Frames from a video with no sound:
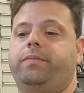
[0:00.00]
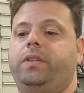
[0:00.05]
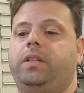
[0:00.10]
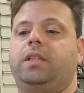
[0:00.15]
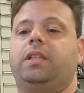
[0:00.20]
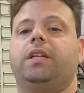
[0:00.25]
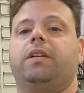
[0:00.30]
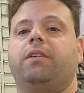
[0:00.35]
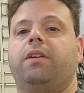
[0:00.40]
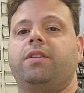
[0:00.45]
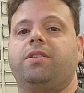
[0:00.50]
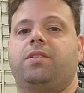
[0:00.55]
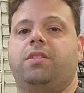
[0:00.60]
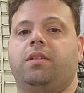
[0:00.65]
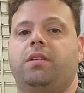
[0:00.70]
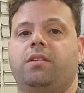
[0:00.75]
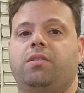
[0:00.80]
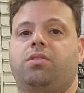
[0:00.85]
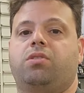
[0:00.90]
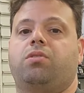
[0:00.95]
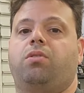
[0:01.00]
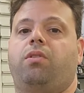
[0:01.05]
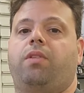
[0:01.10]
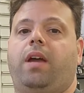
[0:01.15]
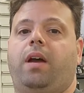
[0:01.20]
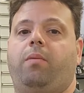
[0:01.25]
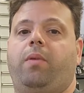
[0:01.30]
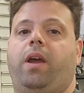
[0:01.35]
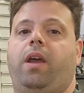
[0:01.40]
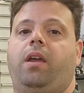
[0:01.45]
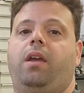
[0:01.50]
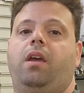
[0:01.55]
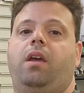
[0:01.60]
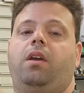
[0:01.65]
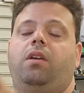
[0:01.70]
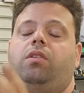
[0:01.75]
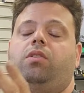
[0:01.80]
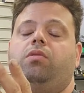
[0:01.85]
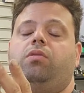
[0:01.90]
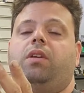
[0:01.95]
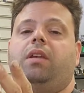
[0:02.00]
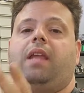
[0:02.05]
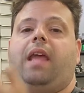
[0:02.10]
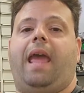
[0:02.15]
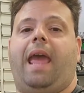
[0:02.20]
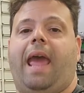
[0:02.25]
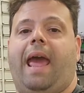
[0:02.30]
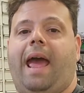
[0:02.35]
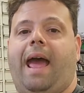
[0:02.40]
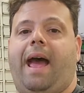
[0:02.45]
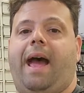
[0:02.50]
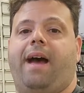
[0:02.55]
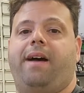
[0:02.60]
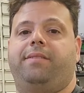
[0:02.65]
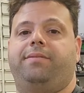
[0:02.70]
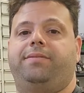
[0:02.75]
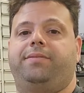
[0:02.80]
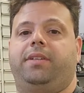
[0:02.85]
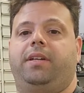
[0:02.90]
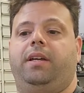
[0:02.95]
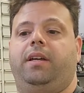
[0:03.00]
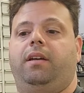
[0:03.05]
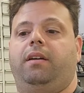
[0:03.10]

clearances so that way you could have